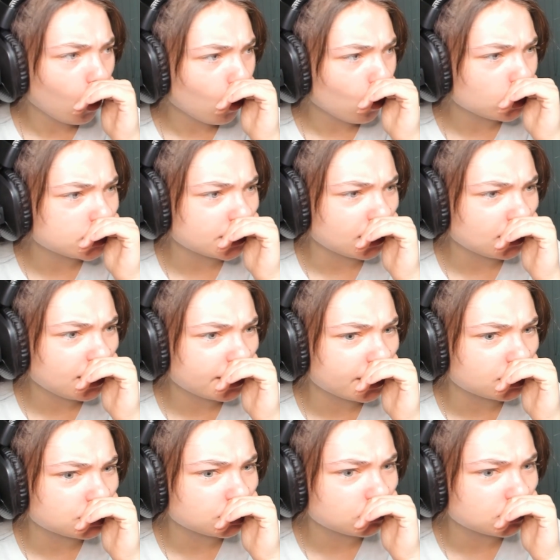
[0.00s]
Did I not
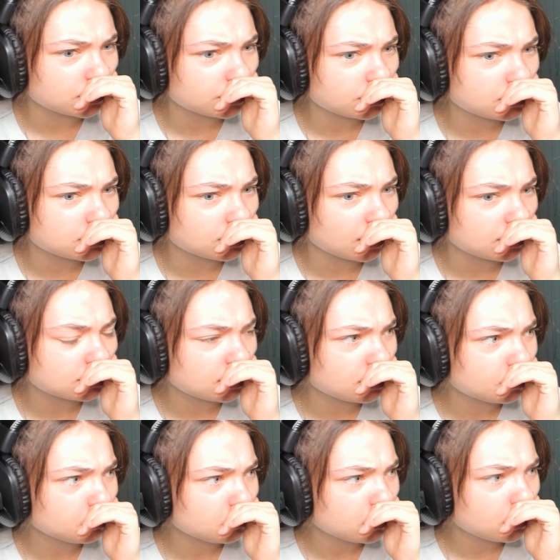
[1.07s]
catch those lyrics last
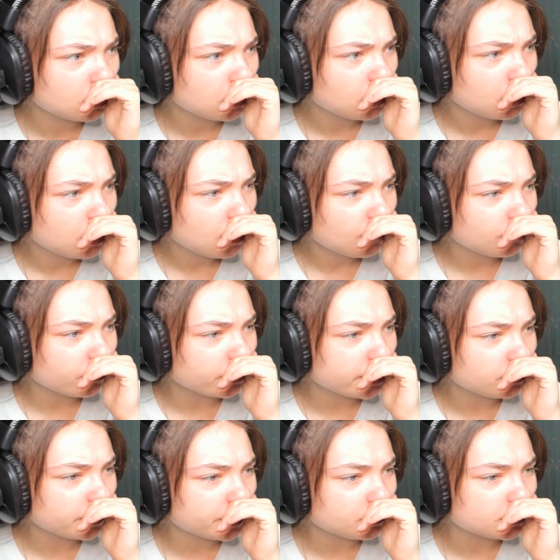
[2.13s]
time?
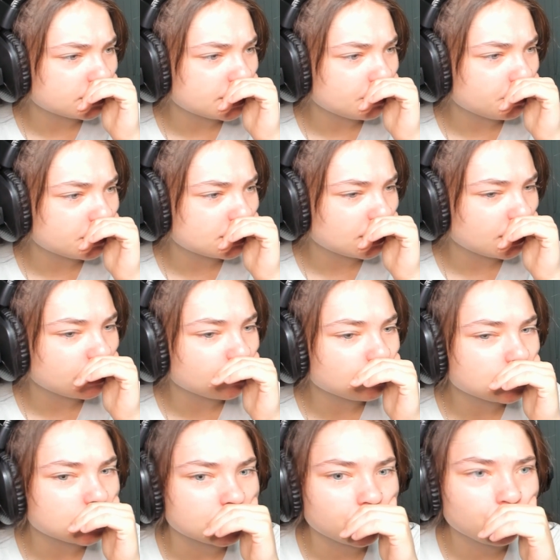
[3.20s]
Floating like we're deep inside an
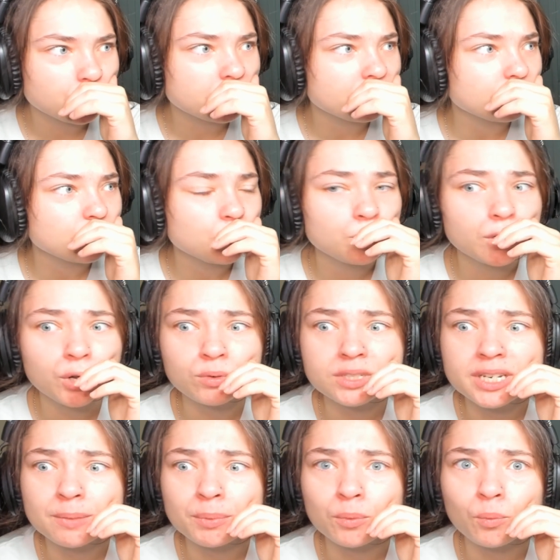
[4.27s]
ocean. You wanna you wanna go
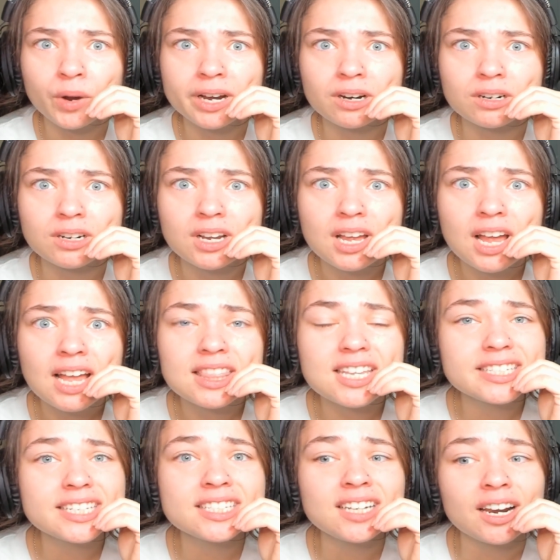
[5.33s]
deep and where?
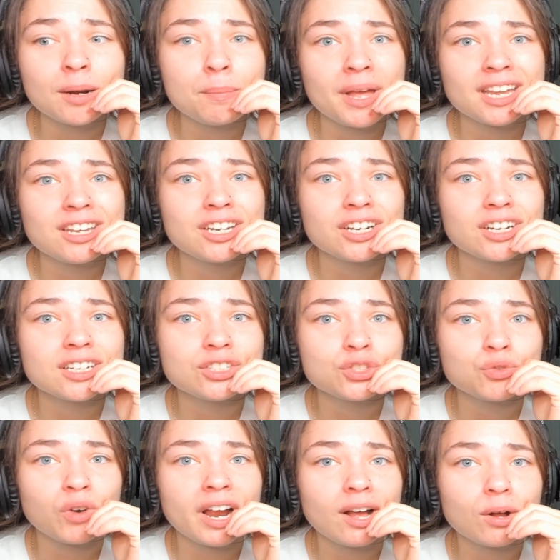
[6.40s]
This is not a Baekhyun
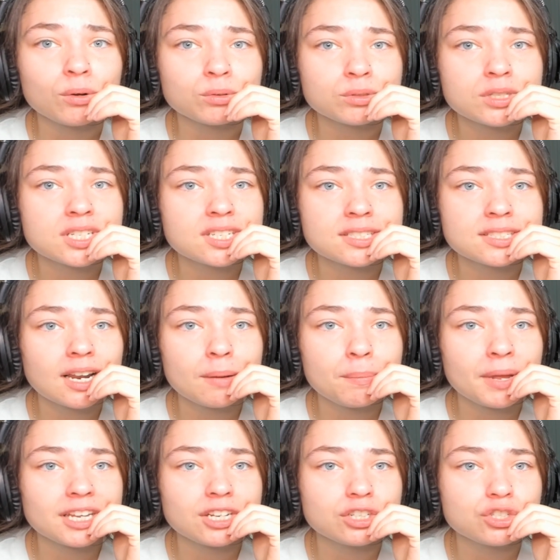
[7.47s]
drown. This is not a
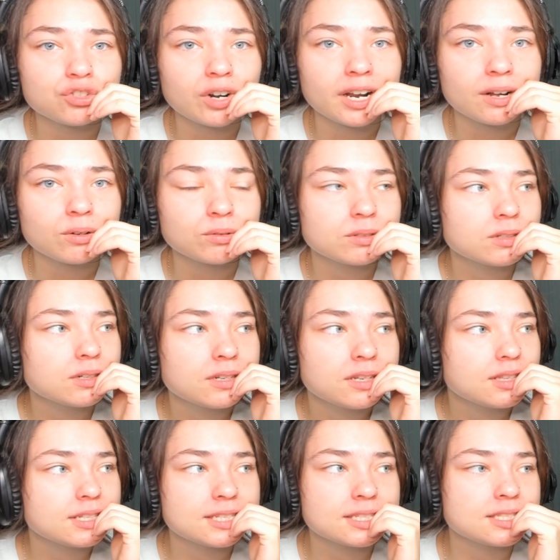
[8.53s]
Baekhyun drown.
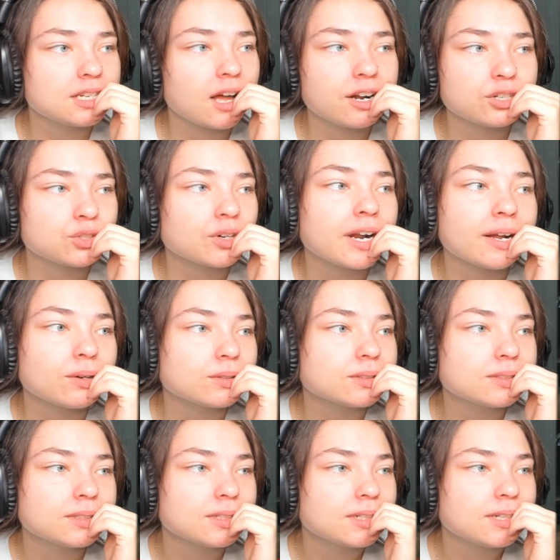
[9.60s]
This is not a
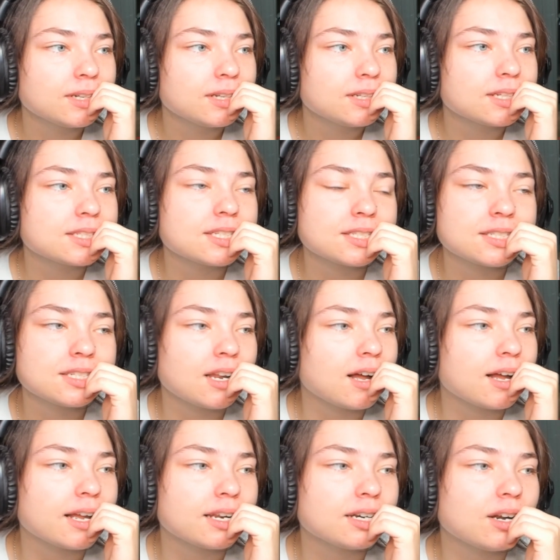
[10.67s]
drown. This is
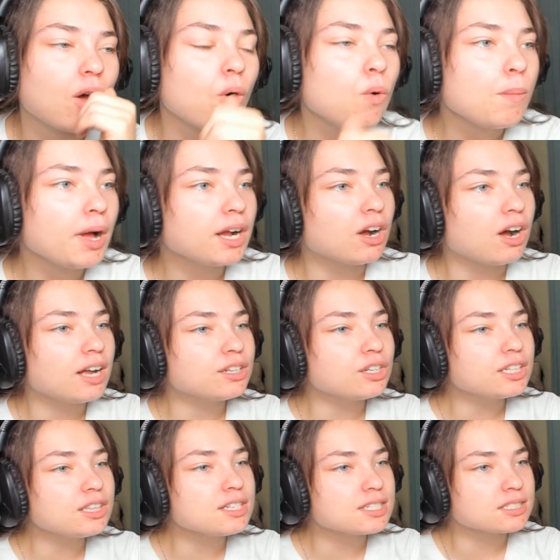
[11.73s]
not. Oh my god!
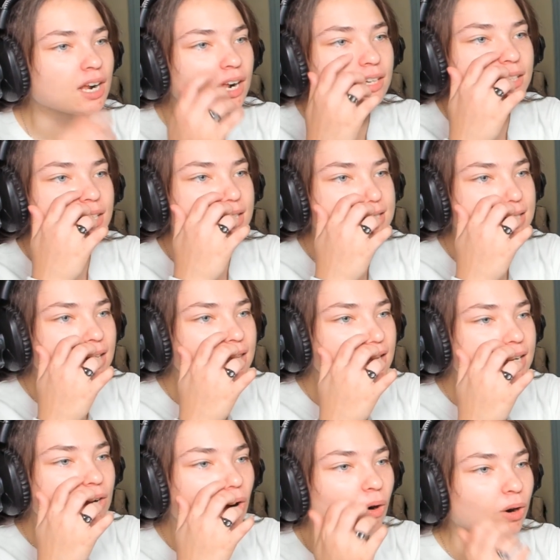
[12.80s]
Look at the styling. Is that
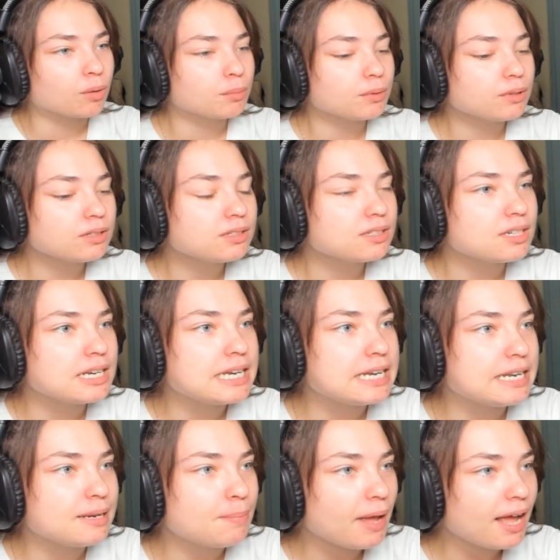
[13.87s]
like armored
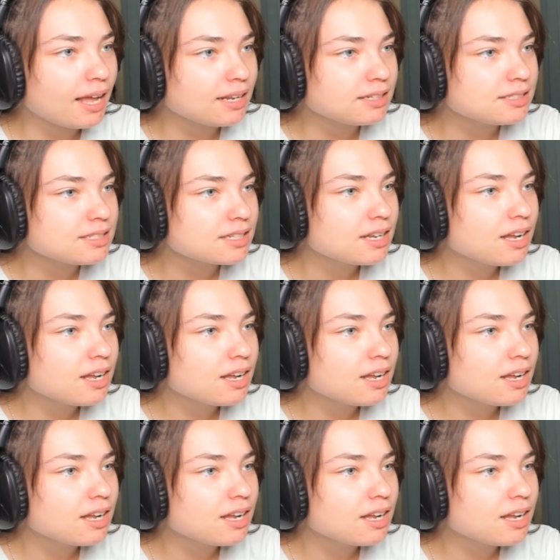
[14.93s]
knee pads?